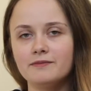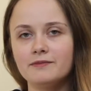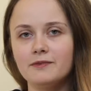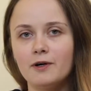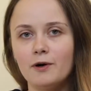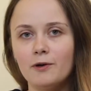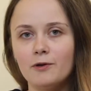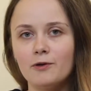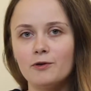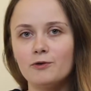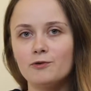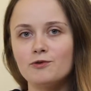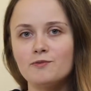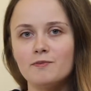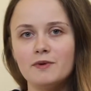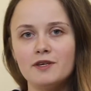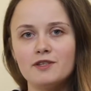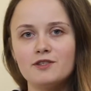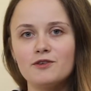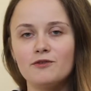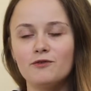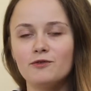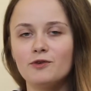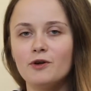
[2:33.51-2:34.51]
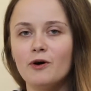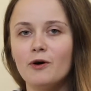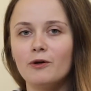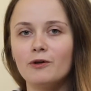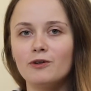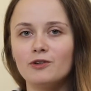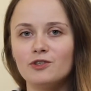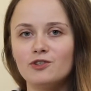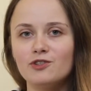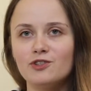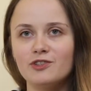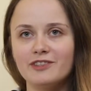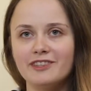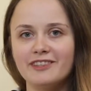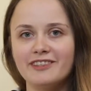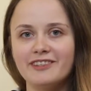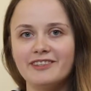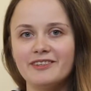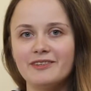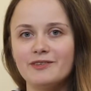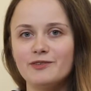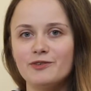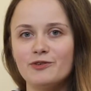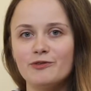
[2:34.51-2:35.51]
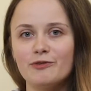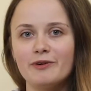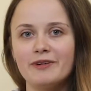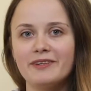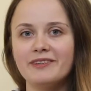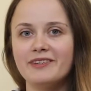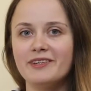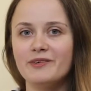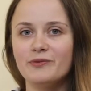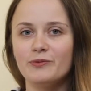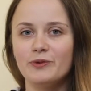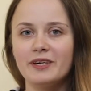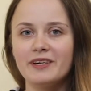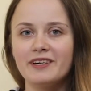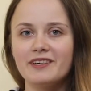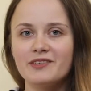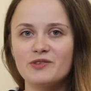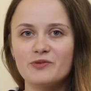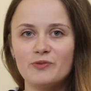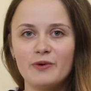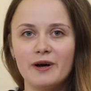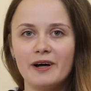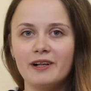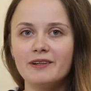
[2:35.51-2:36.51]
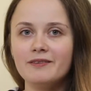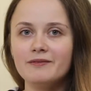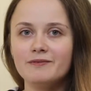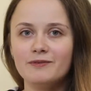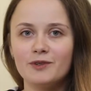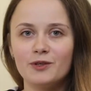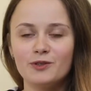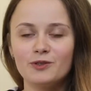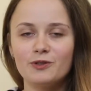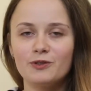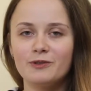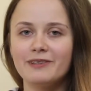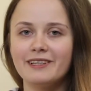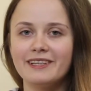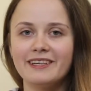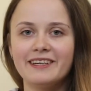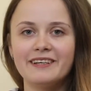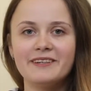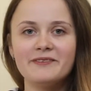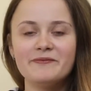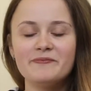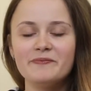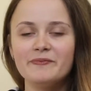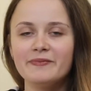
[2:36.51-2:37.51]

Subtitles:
all those bits of knowledge during the week as well, not only